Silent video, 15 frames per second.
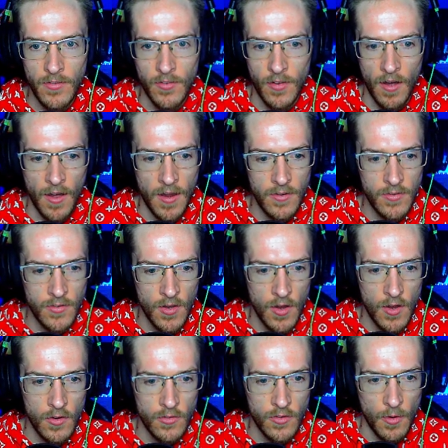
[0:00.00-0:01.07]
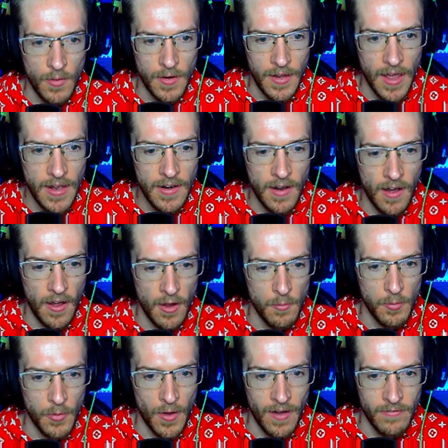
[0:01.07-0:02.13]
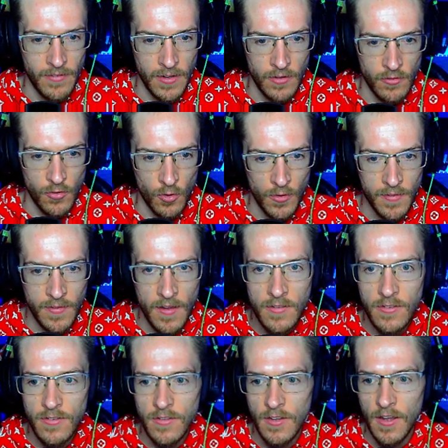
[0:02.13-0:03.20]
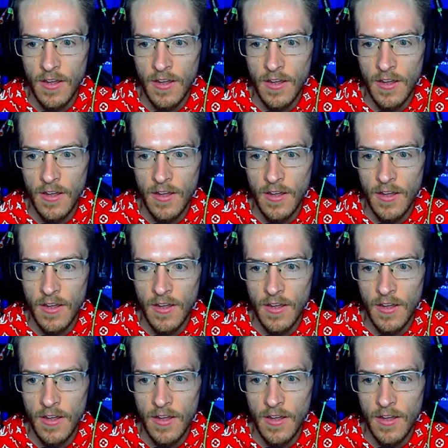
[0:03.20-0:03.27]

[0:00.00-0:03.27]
guys. So again, I hope you have enjoyed this